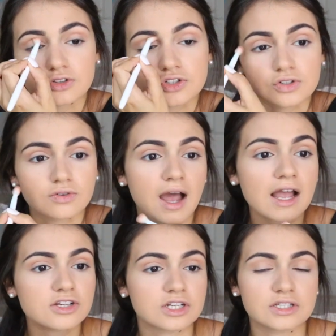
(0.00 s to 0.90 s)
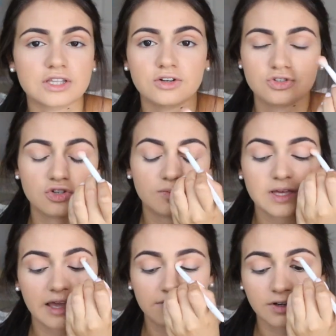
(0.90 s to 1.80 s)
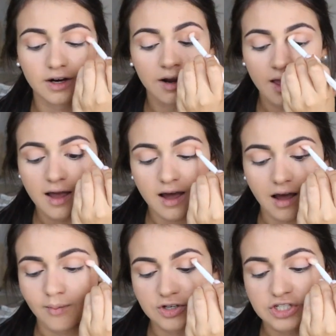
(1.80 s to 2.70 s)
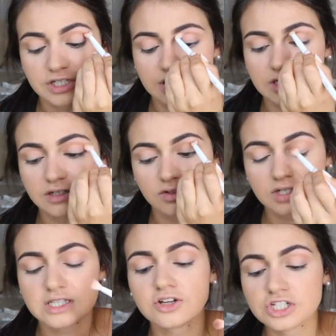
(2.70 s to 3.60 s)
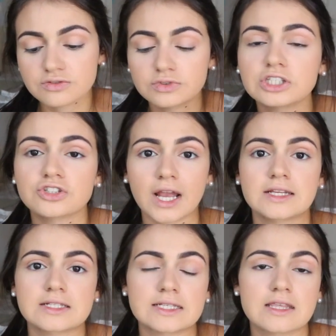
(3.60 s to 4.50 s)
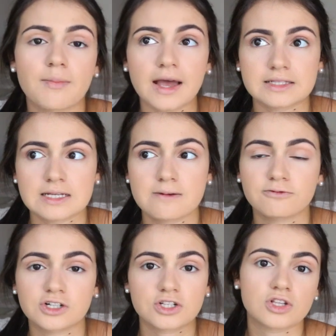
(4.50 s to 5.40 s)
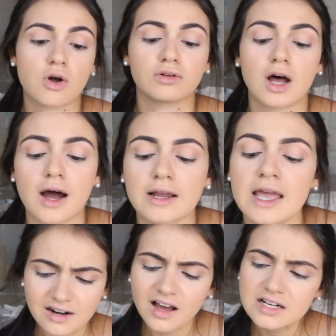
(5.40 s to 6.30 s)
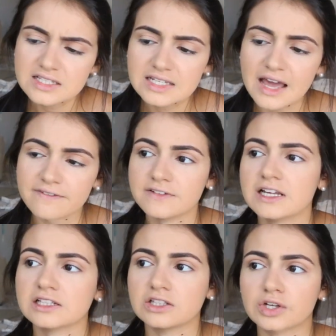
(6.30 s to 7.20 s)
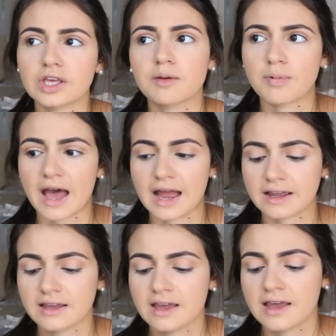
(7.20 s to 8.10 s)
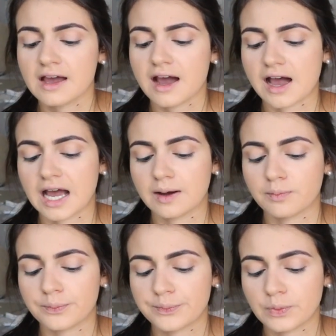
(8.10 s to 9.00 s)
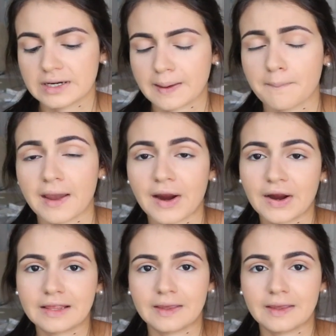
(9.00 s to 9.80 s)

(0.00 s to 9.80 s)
true actions, their true behavior. And you could tell she really tried to see the best in him for so long. And honestly, I feel like looking back, when comparing